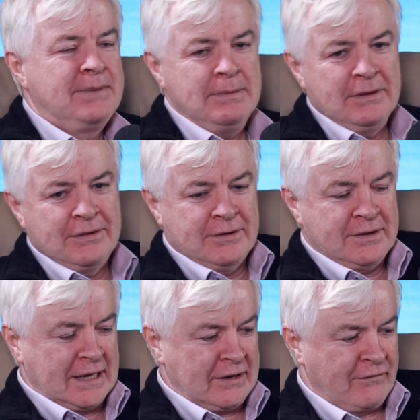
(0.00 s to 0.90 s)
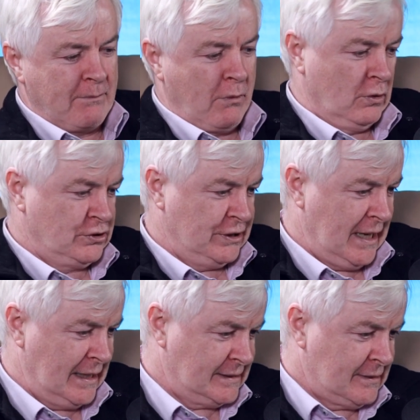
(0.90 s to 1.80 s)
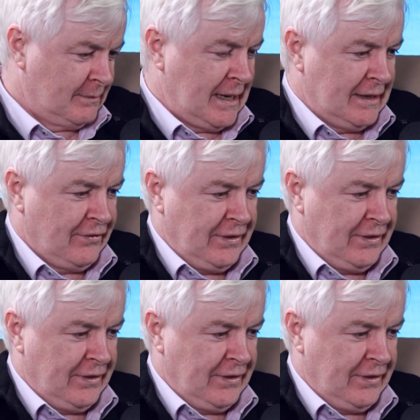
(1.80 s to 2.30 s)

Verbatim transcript: people think of abortion as some kind of